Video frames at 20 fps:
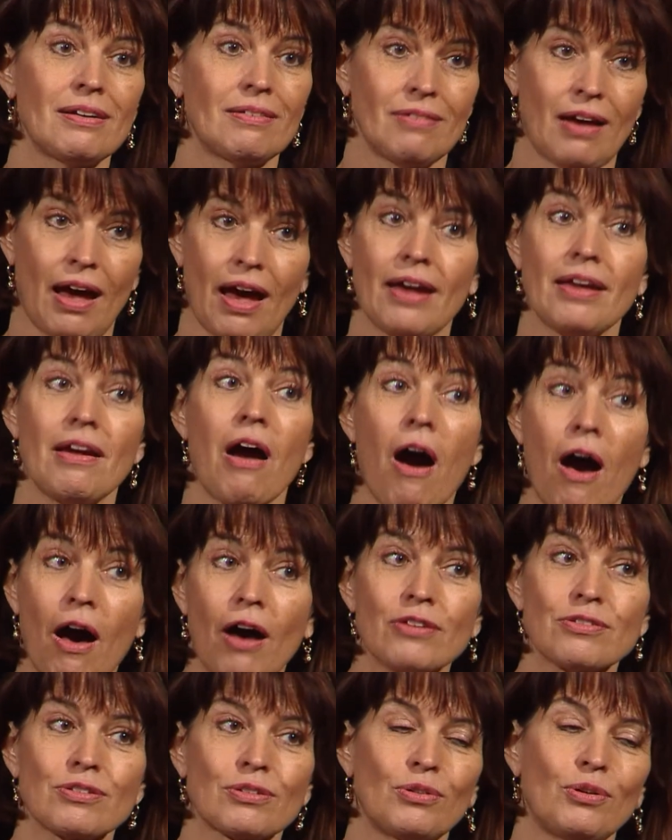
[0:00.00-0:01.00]
I
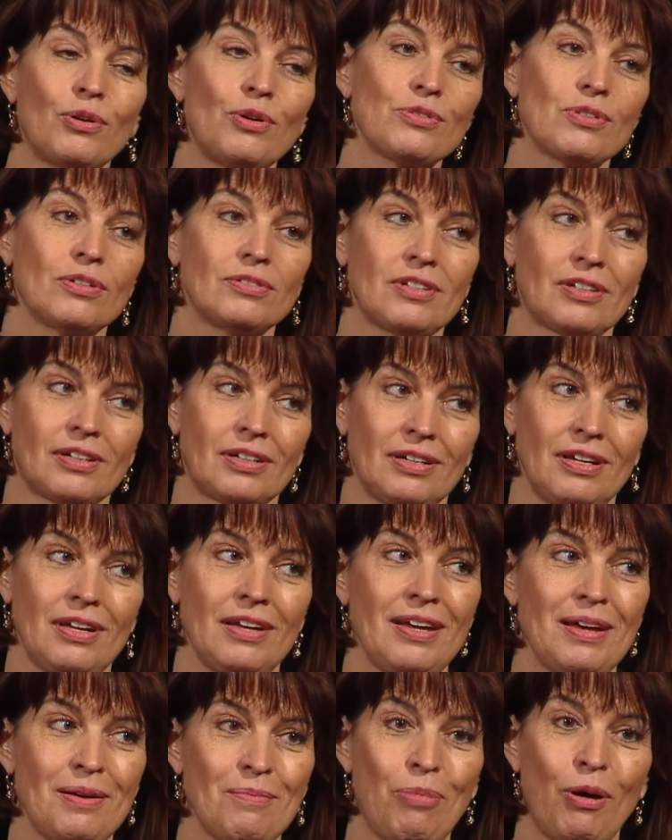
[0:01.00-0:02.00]
ask also
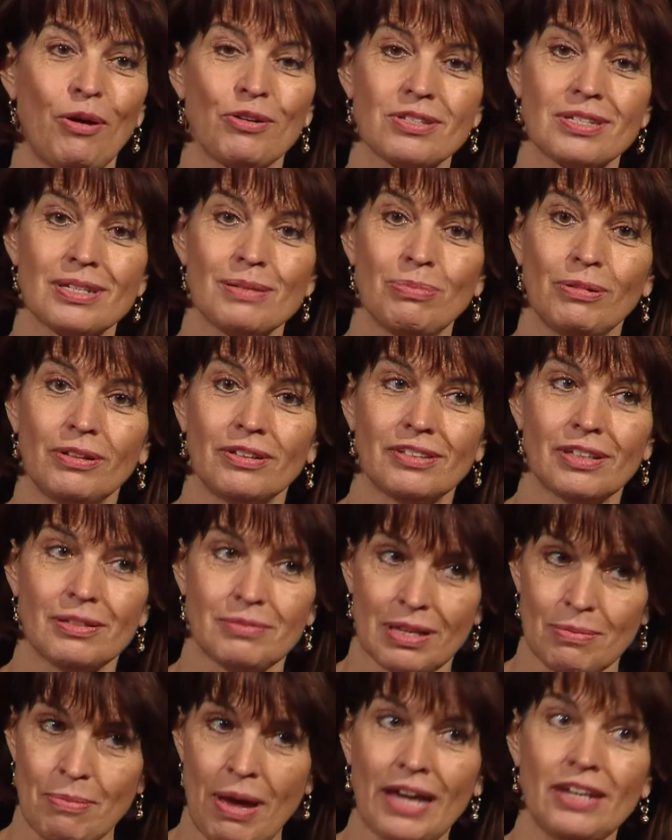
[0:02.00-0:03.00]

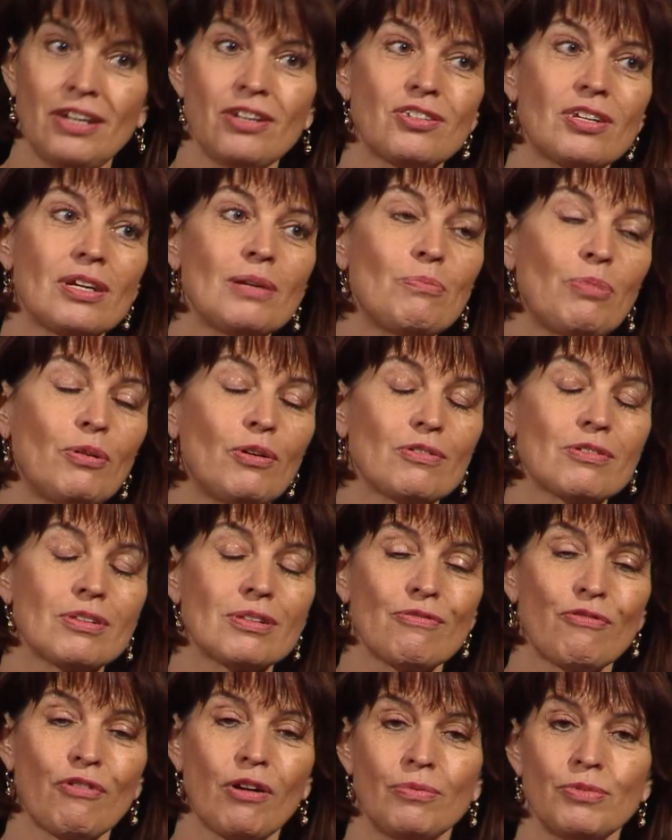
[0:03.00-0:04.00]
the managing
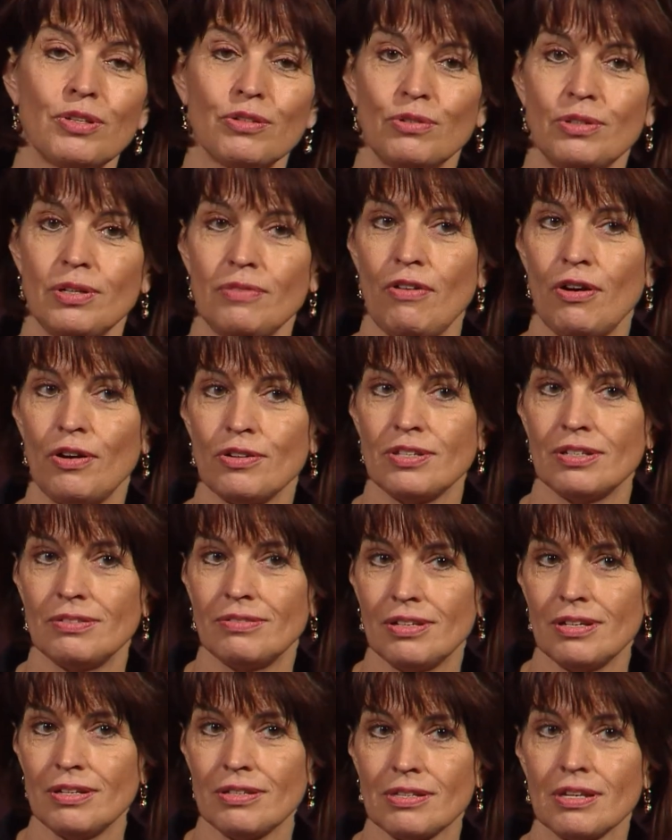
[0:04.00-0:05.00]
persons from the
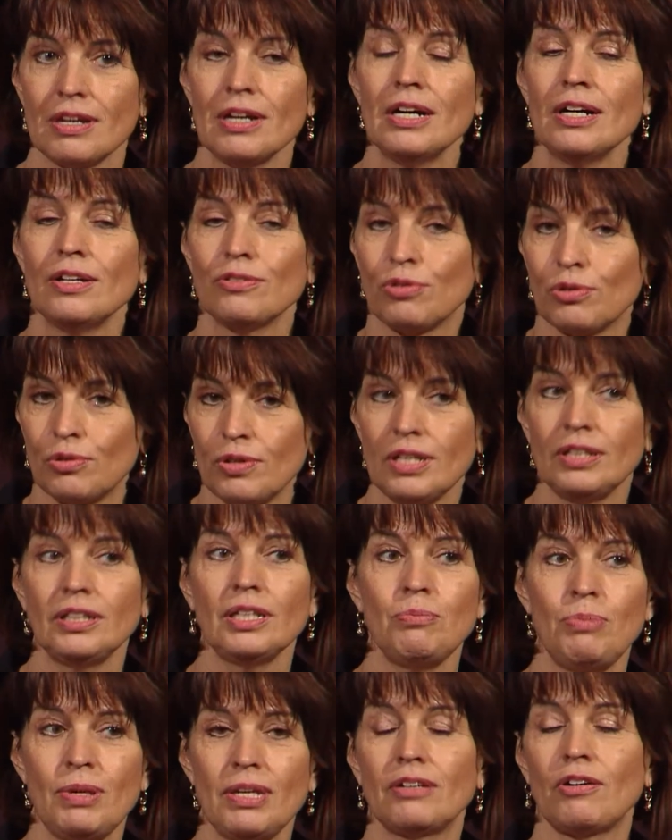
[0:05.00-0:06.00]
universities to
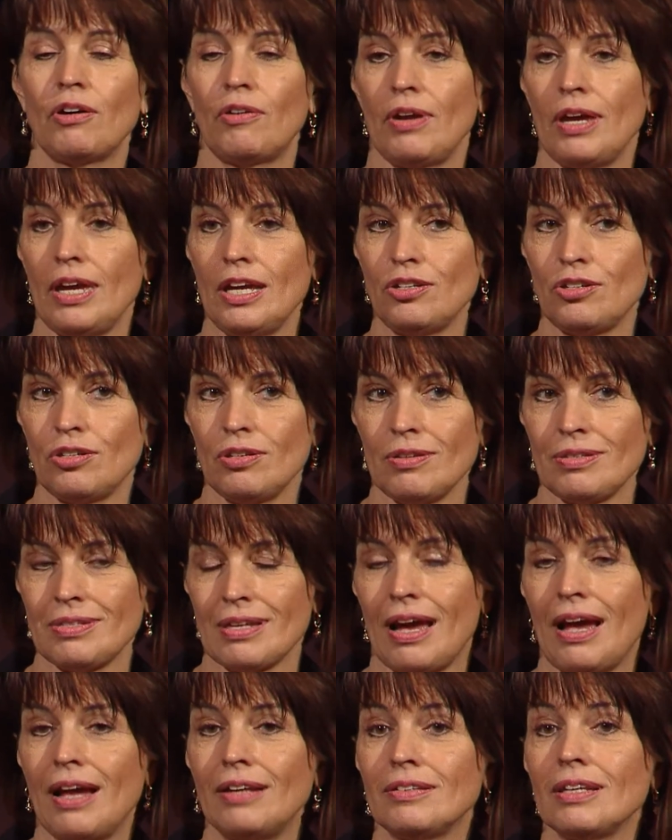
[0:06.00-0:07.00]
really be courageous
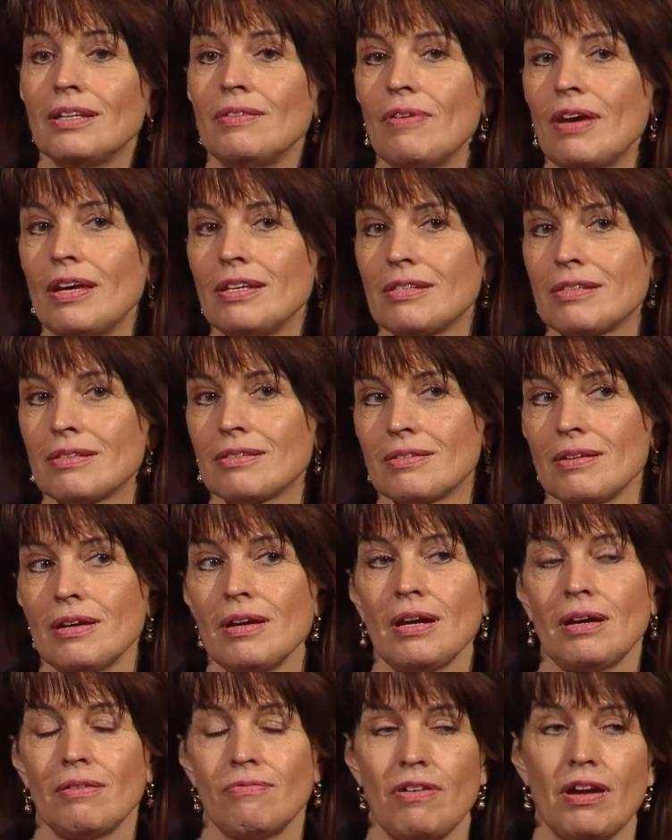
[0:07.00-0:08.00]
and invest
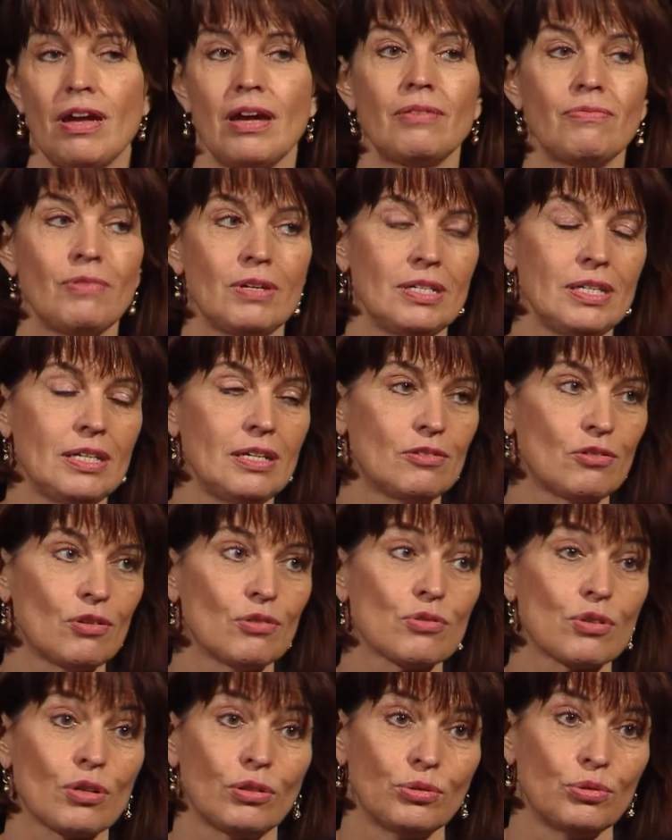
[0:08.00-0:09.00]
where we need
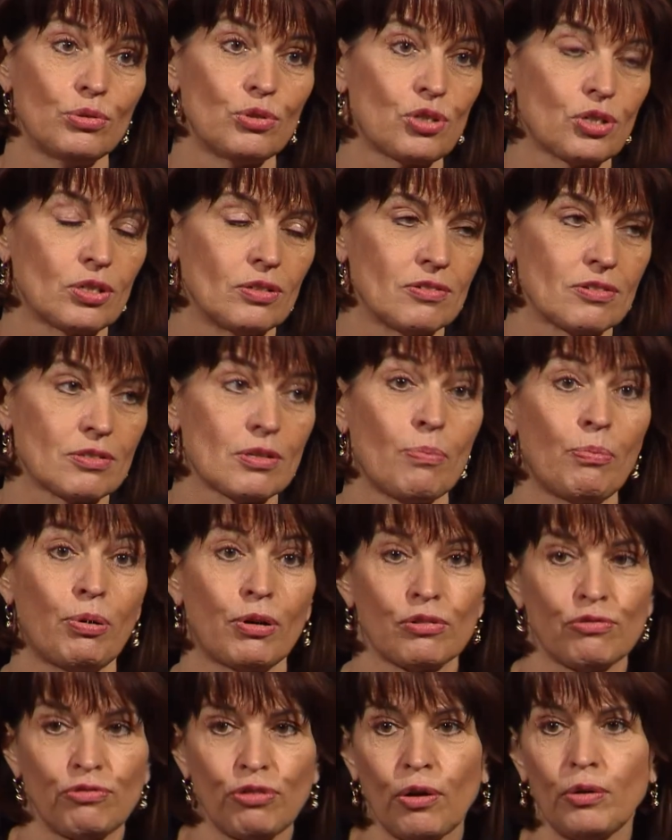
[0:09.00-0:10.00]
solutions. The
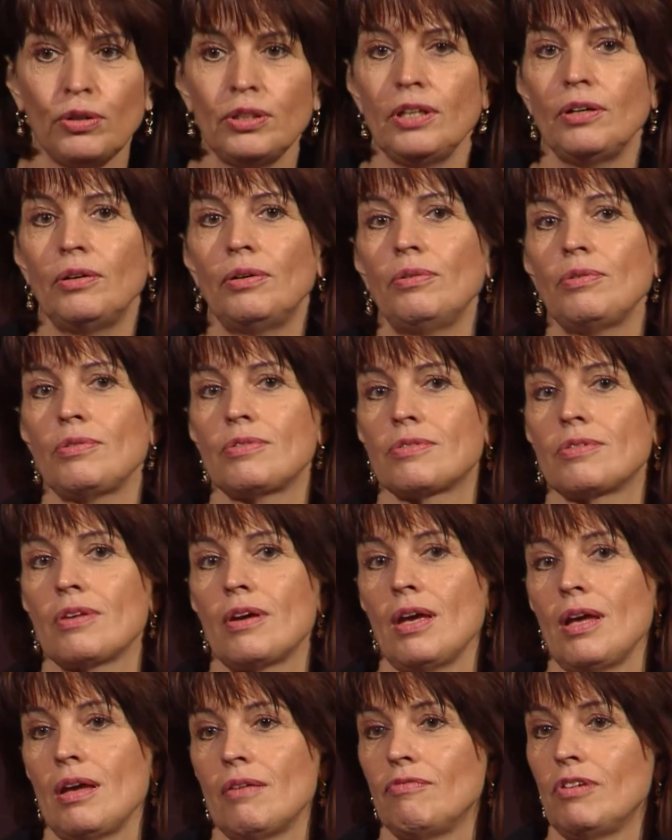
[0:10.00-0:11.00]
portfolios
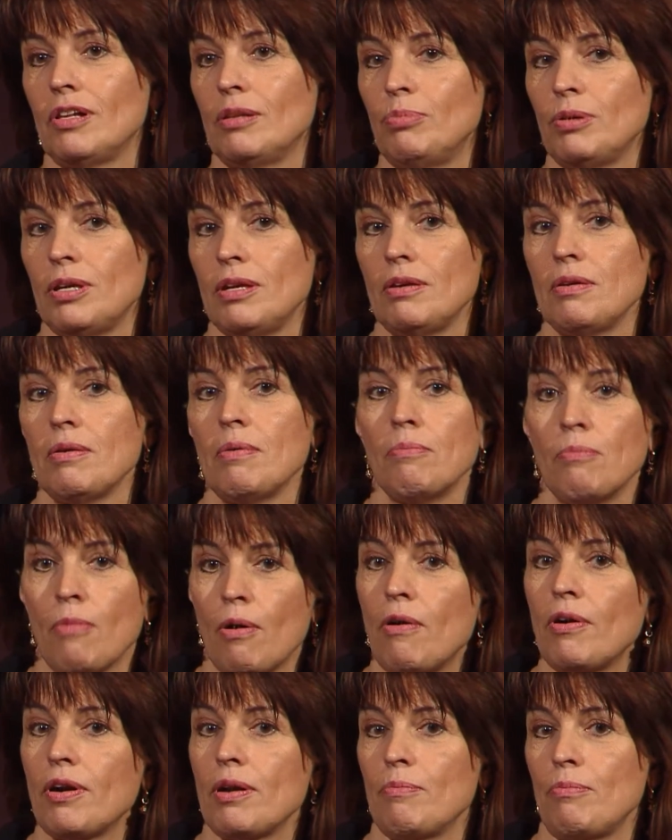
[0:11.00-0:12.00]
will be
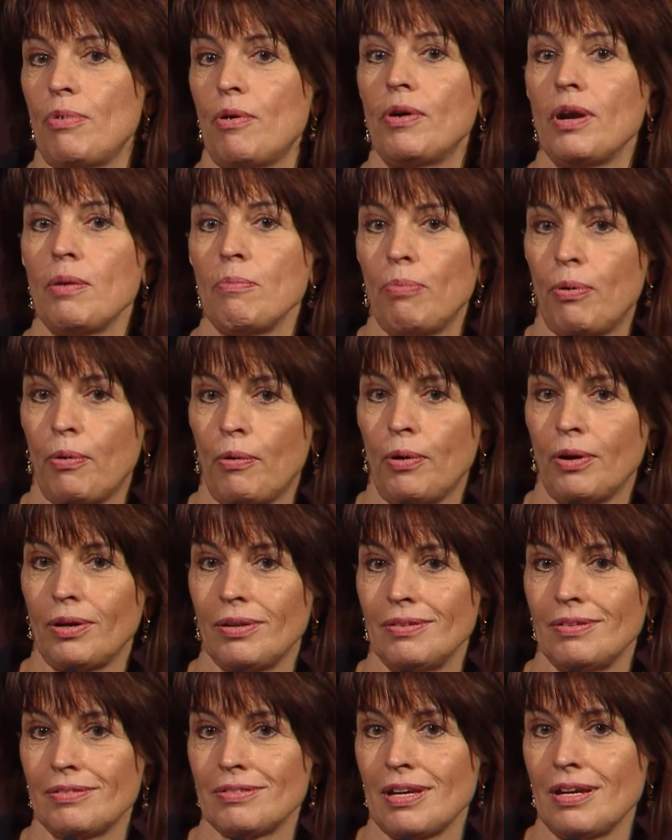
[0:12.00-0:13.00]
more and more
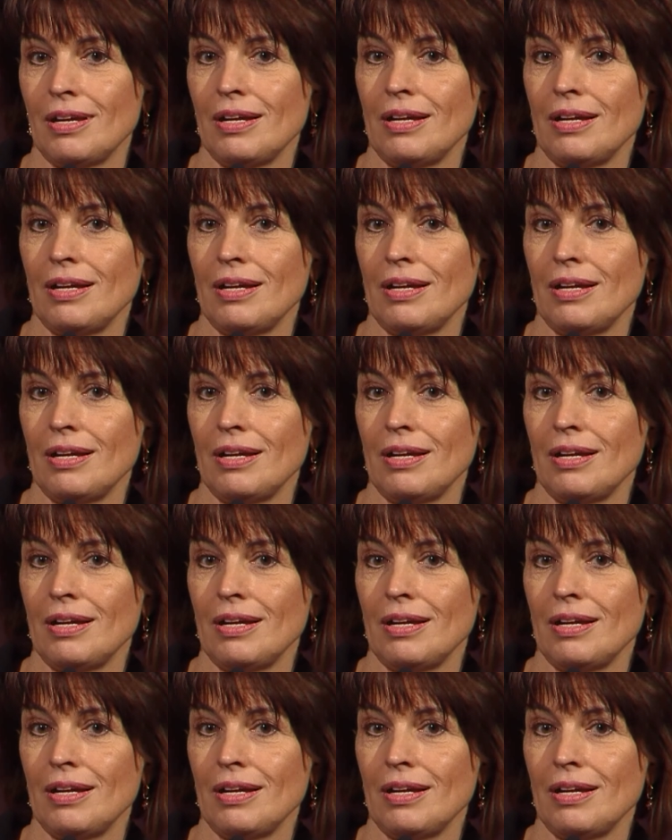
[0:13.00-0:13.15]
important